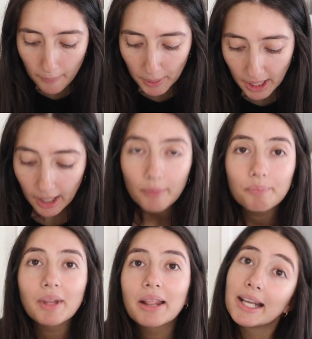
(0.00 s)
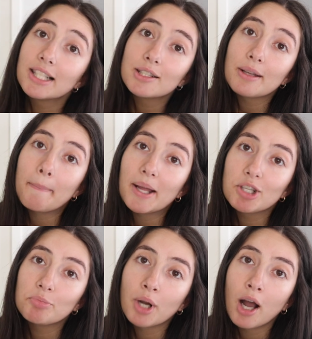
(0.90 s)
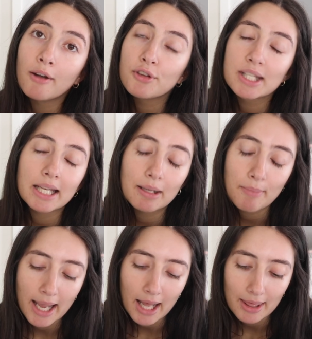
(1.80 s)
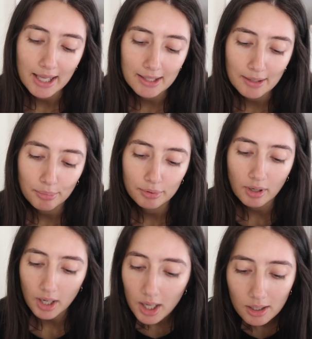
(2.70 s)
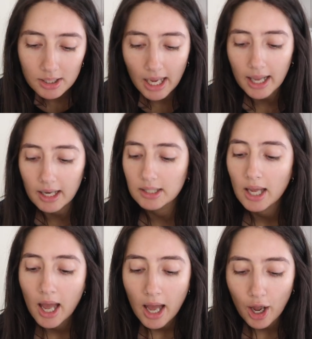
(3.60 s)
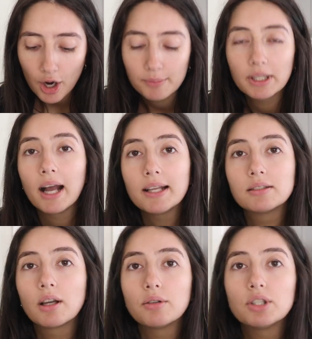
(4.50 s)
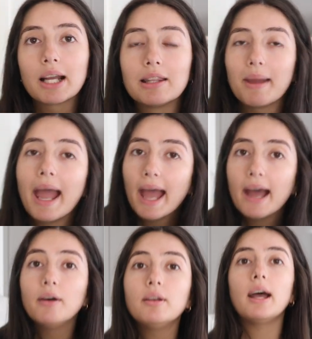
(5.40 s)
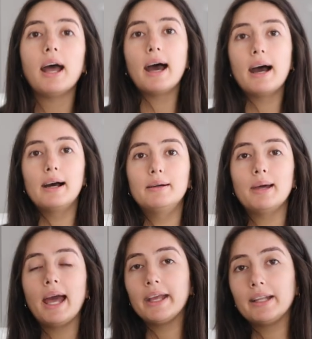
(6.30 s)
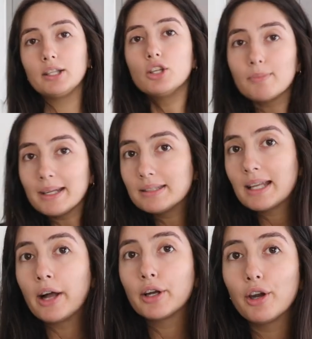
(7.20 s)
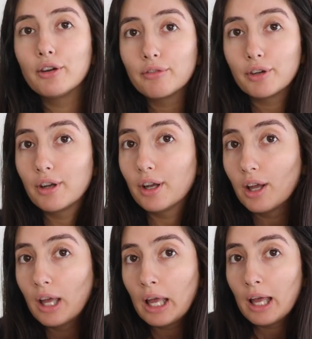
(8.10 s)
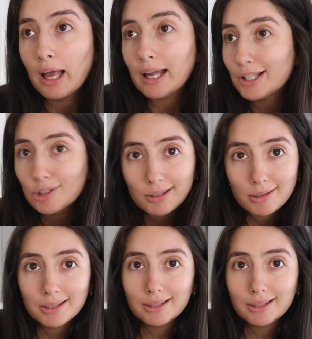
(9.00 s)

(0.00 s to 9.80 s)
But yeah, thanks Magic Bra for sending me this product and I hope you guys go and check them out um, and use my discount code for a extra little